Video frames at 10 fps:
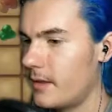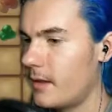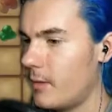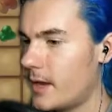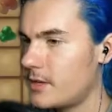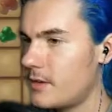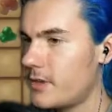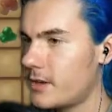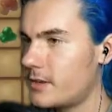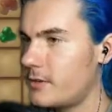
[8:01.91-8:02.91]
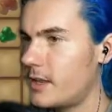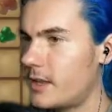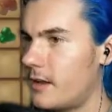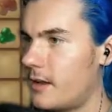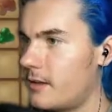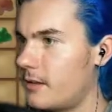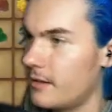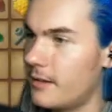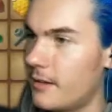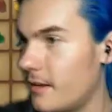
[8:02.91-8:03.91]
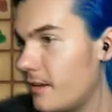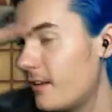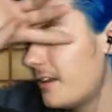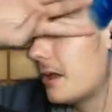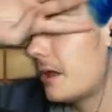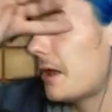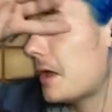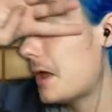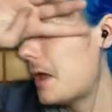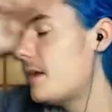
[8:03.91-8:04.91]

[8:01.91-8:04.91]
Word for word: Why didn't you fucking do it then, huh? Because I don't have any